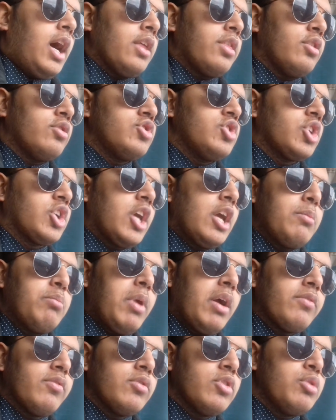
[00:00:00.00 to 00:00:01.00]
I thought you came
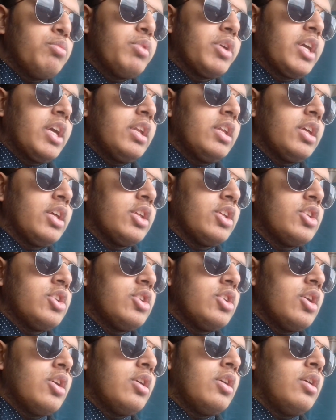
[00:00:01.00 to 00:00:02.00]
back from the beginning,
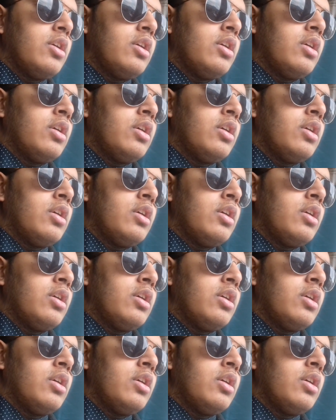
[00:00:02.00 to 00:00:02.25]
didn't you?